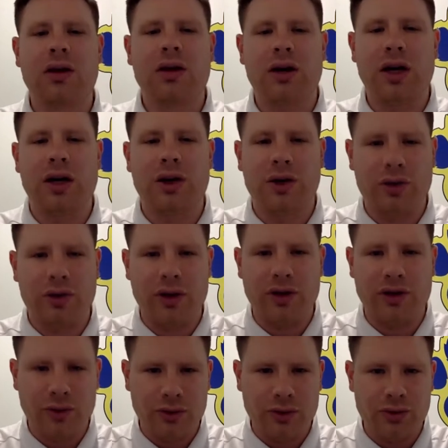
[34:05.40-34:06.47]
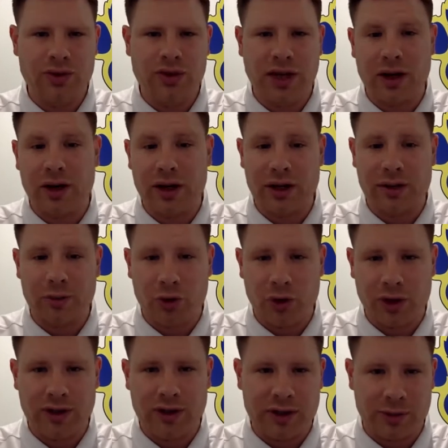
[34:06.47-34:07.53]
I know they do Saturday
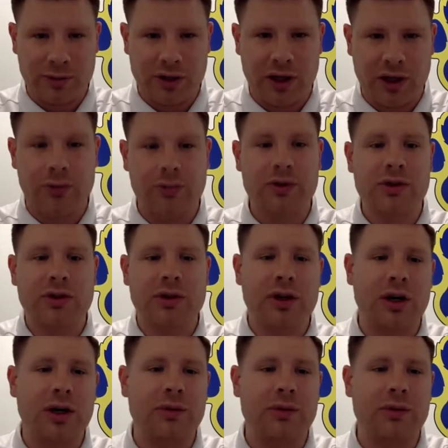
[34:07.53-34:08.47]
mornings sometimes.